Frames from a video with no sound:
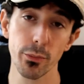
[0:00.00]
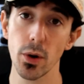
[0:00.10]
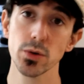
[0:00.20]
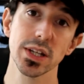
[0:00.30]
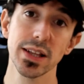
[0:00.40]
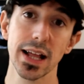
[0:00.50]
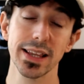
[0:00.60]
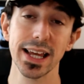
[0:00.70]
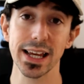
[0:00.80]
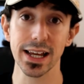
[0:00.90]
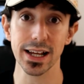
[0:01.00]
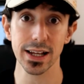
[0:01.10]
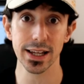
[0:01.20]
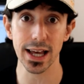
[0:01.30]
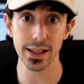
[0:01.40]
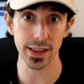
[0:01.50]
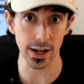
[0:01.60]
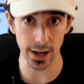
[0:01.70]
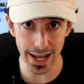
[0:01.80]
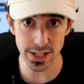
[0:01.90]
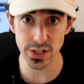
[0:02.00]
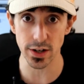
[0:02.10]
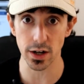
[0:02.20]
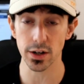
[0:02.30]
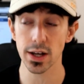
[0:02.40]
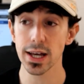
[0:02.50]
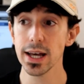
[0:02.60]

posting that they can get their hands on,